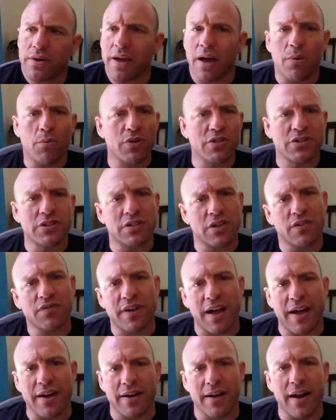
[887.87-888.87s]
Cowboy's a tough
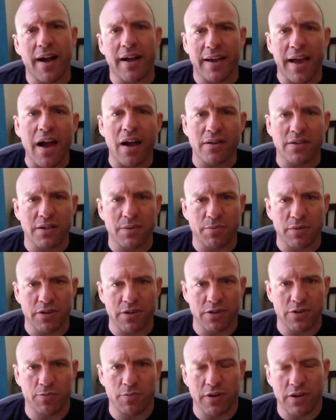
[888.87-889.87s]
guy to knock out,
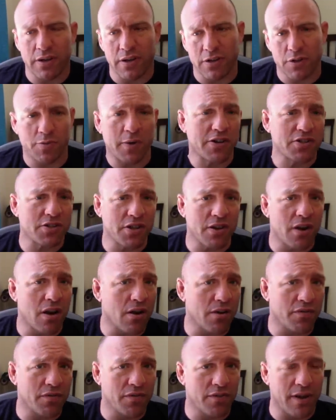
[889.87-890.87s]
typically speaking, especially at
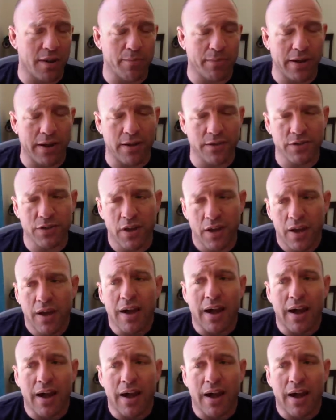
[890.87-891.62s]
155 pounds.